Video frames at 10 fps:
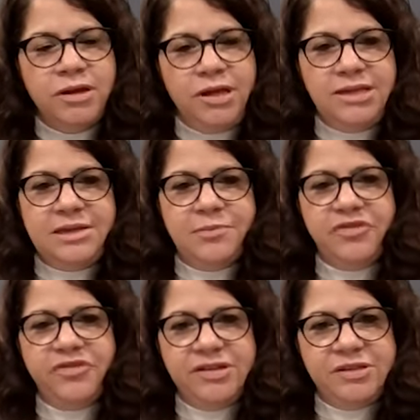He's a
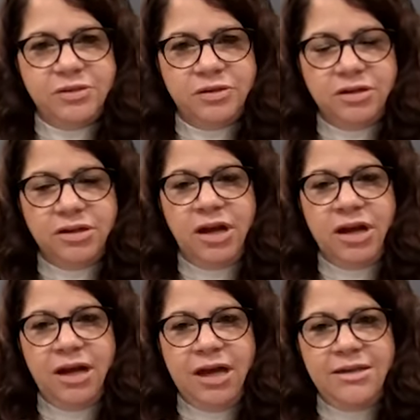professor
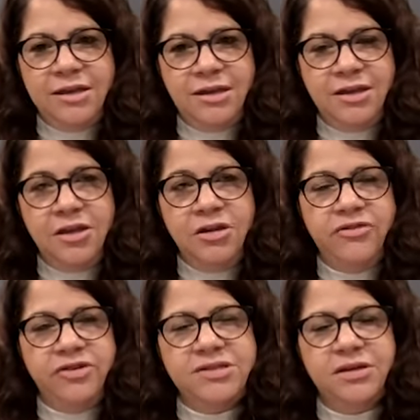at the
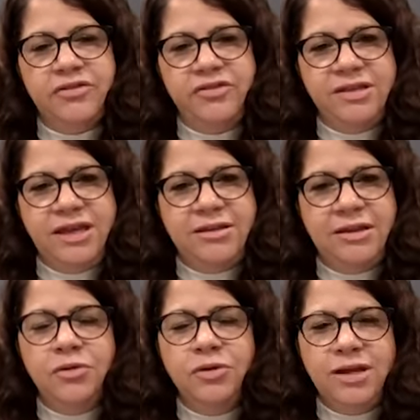University of
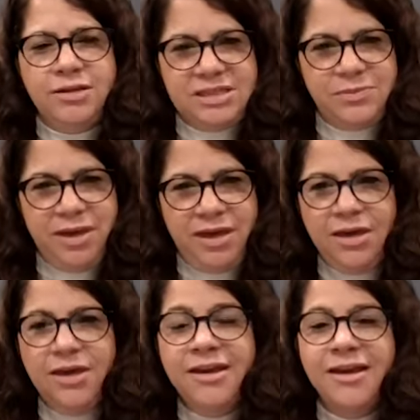Catalonia in Spain,